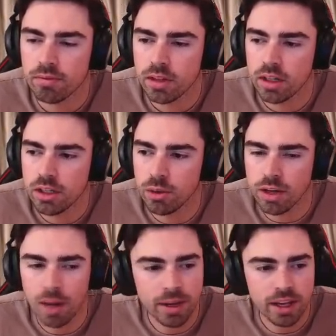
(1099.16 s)
He's still
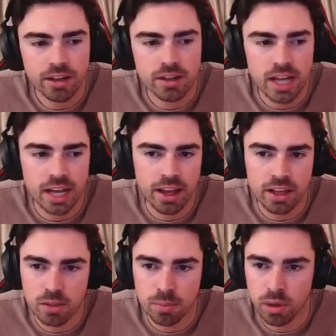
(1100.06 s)
coming into the side
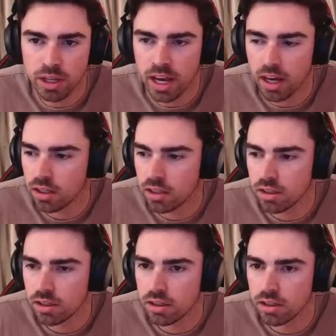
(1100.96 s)
lanes and putting out
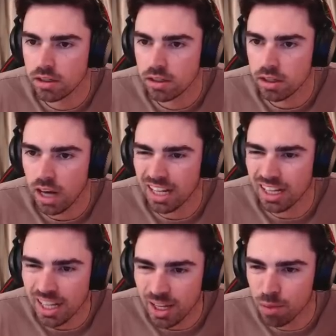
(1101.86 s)

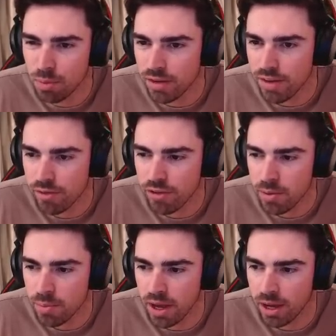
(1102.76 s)
a little bit of
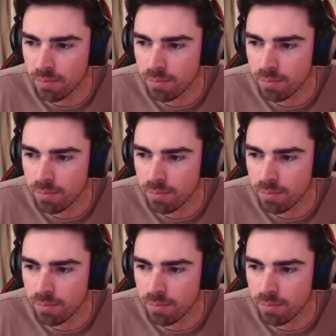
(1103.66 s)
effort, but